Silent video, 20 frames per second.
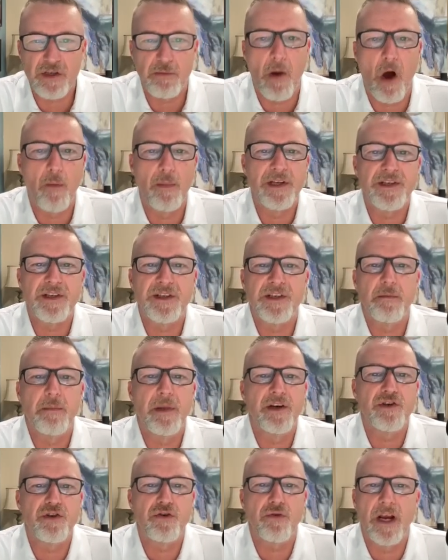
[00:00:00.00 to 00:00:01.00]
Small Business
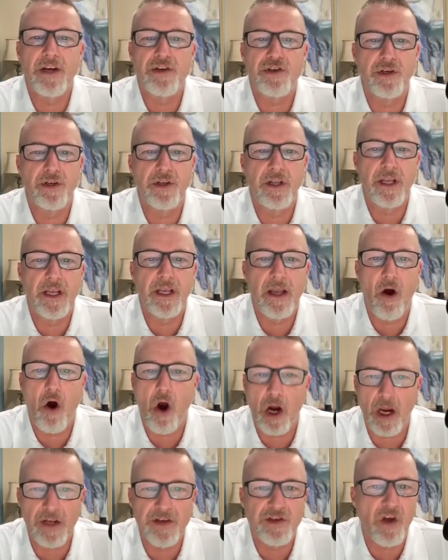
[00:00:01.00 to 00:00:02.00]
Administration, the
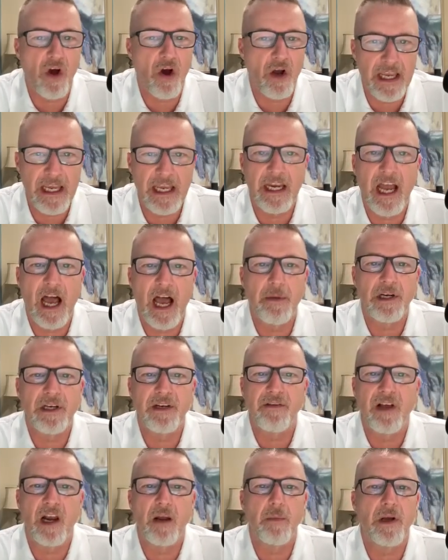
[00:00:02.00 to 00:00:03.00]
Arkansas Economic
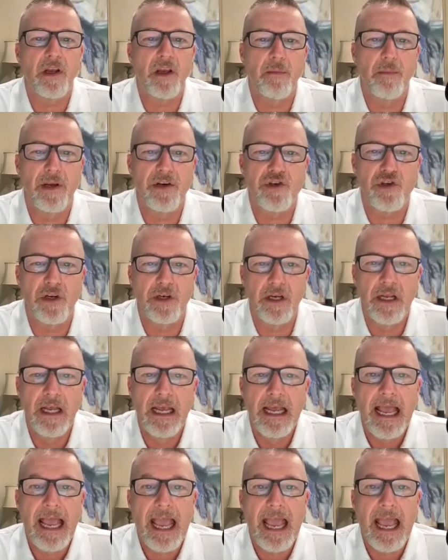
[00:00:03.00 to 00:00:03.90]
Development Commission,